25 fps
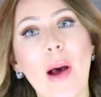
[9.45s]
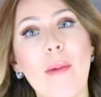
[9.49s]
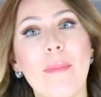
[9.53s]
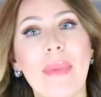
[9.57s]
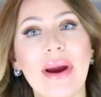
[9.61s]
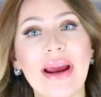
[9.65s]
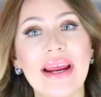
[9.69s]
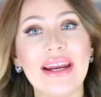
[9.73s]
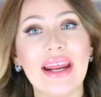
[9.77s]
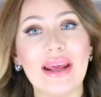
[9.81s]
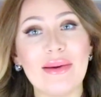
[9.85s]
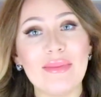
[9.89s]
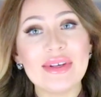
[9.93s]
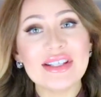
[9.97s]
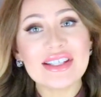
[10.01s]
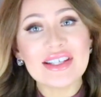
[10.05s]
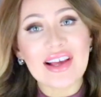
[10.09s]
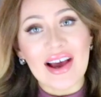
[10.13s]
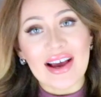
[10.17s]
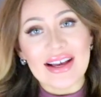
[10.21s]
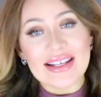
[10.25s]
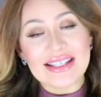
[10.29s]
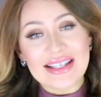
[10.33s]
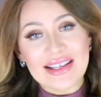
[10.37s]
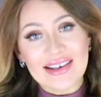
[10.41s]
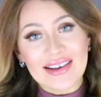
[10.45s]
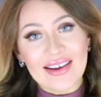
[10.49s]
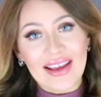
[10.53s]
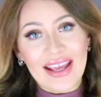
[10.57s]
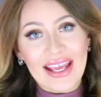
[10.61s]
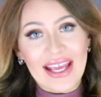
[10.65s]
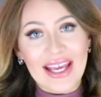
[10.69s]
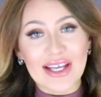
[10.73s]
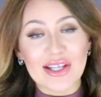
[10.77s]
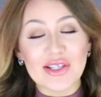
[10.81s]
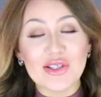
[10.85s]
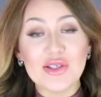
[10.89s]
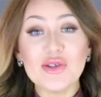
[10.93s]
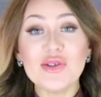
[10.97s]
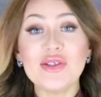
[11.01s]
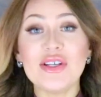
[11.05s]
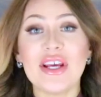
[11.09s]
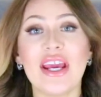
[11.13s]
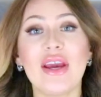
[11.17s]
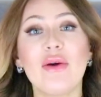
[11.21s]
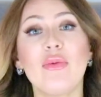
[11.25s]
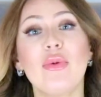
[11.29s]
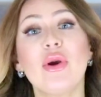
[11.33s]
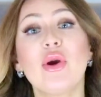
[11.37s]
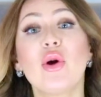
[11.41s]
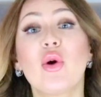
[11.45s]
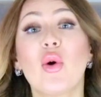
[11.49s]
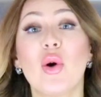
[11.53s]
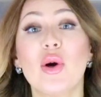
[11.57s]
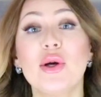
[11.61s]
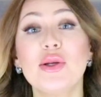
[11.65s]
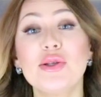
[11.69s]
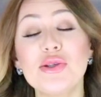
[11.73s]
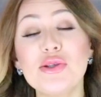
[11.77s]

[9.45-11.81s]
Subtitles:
My name is Katia and today we're going